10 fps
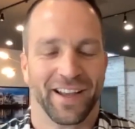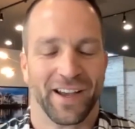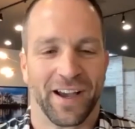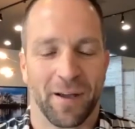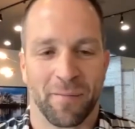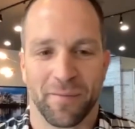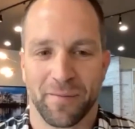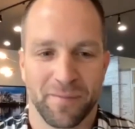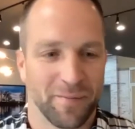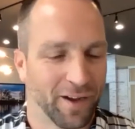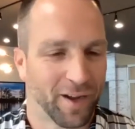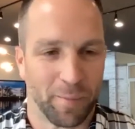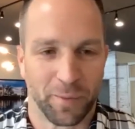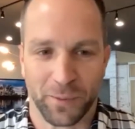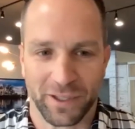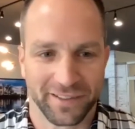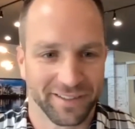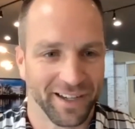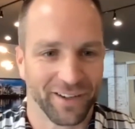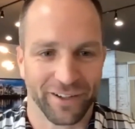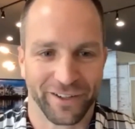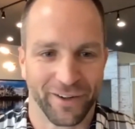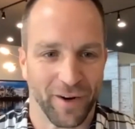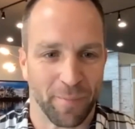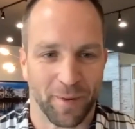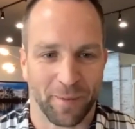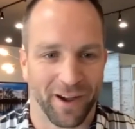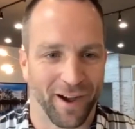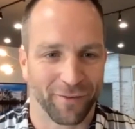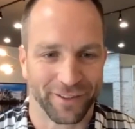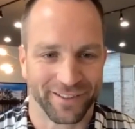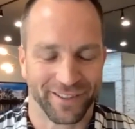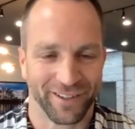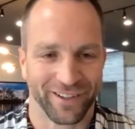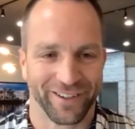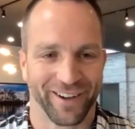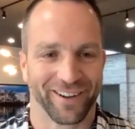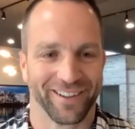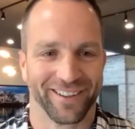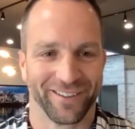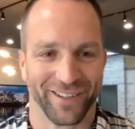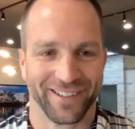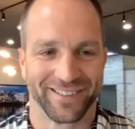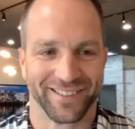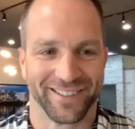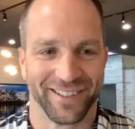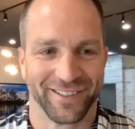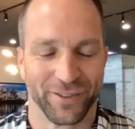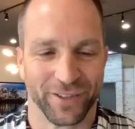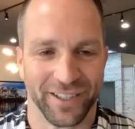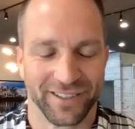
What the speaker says: a couple of weeks later, he showed up at my office here in Charlotte, and the rest is history.